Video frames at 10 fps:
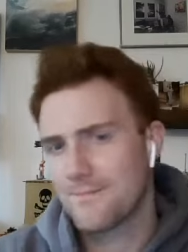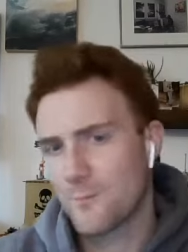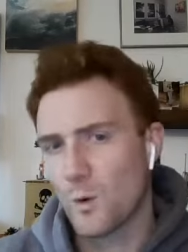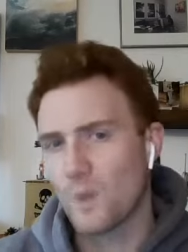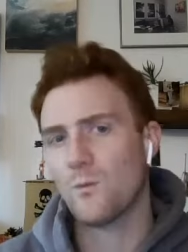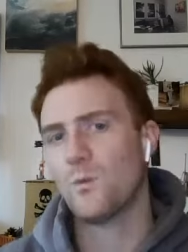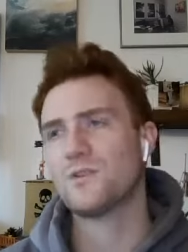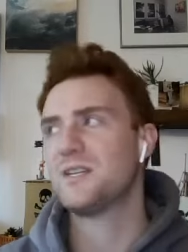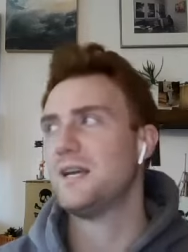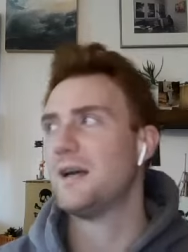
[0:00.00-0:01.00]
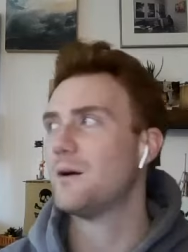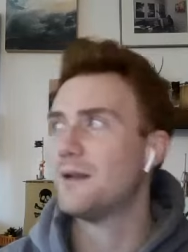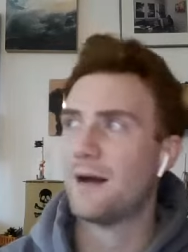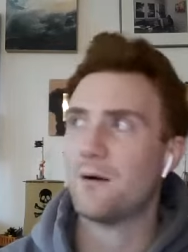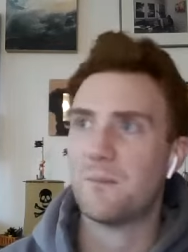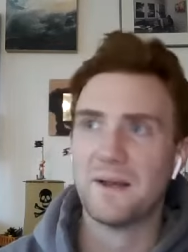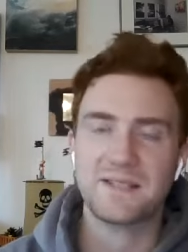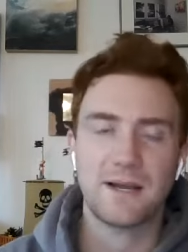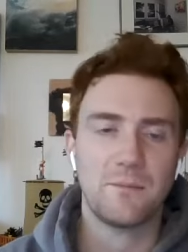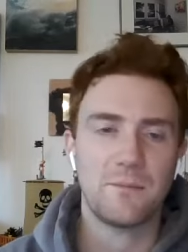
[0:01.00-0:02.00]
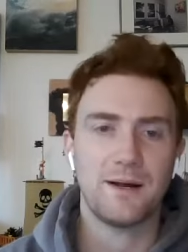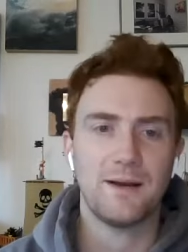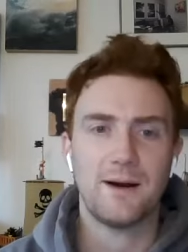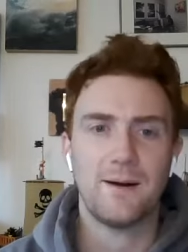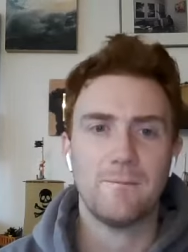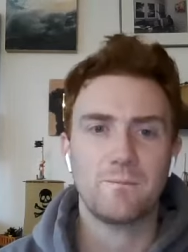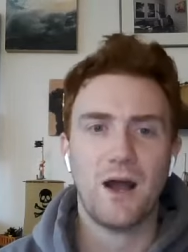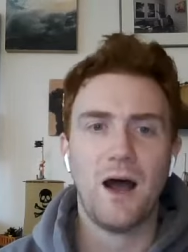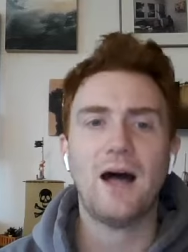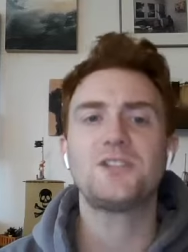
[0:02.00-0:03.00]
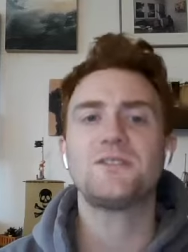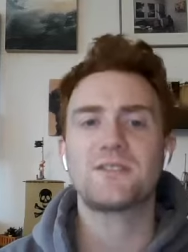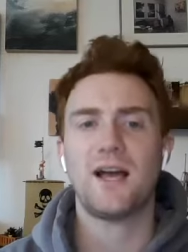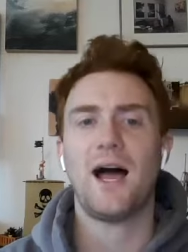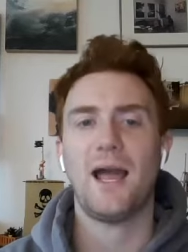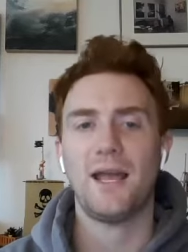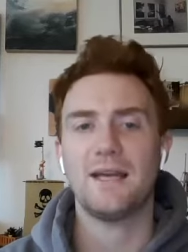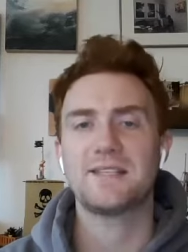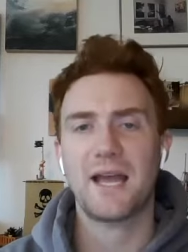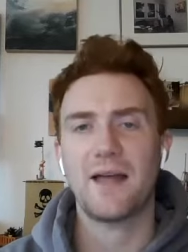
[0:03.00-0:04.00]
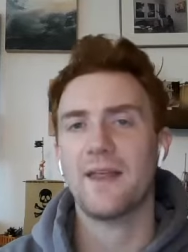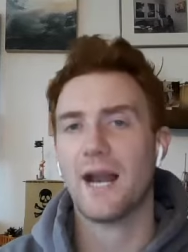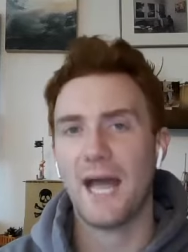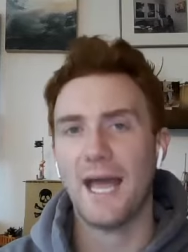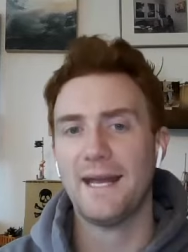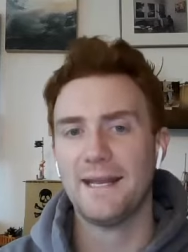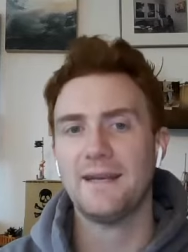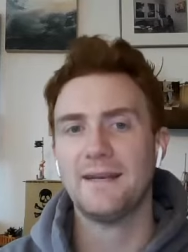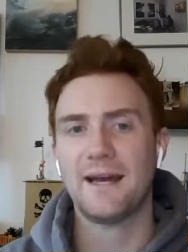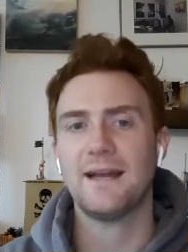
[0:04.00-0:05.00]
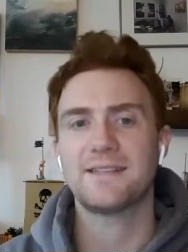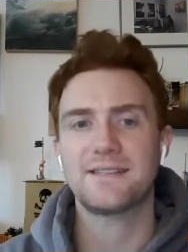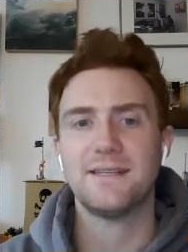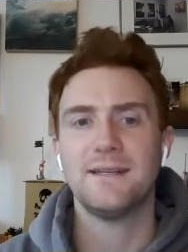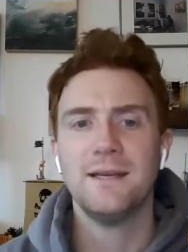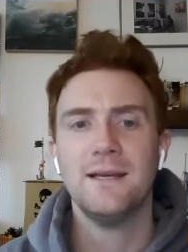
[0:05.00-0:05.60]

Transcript: We'll we'll see how it, how it pans out. But um, Hodgins, I is a guy that I added in Dynasty.